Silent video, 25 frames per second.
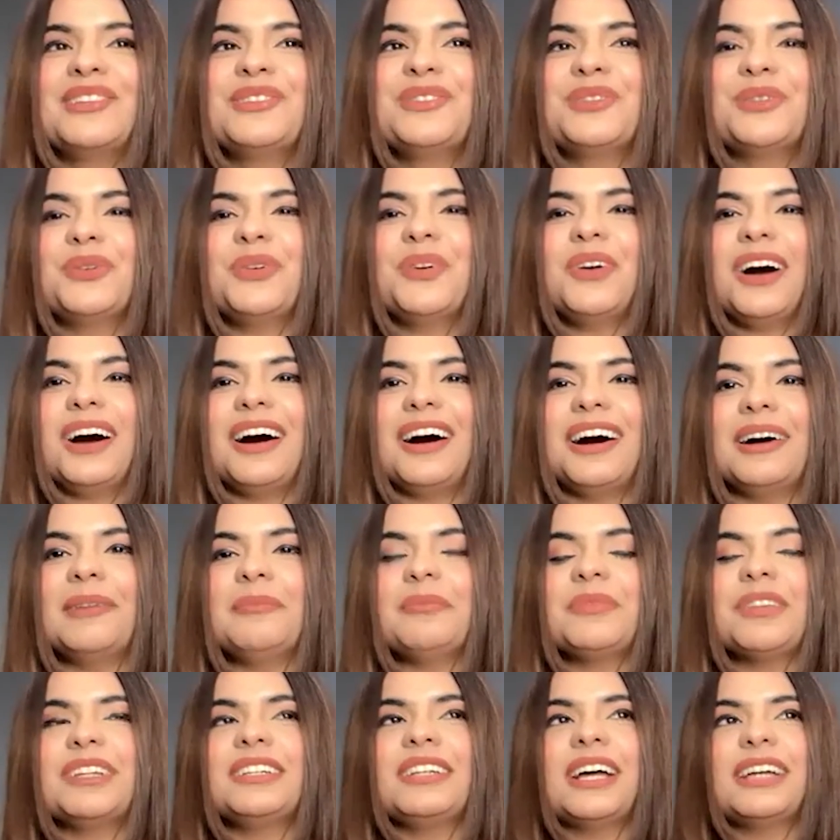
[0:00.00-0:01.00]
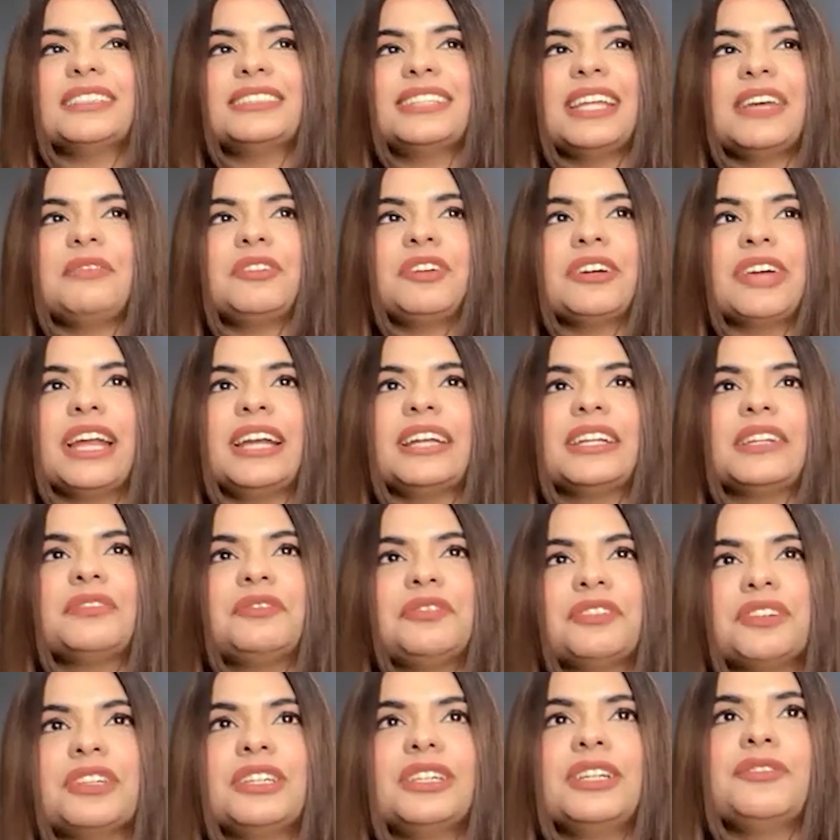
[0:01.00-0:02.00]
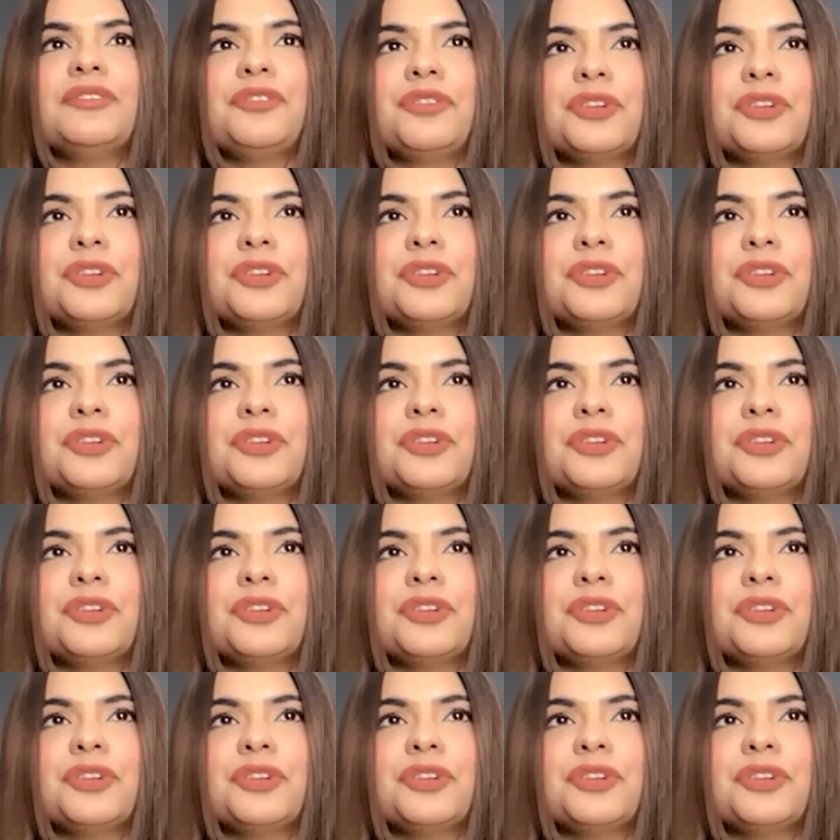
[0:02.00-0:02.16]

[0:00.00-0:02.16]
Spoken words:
So, does it ever get difficult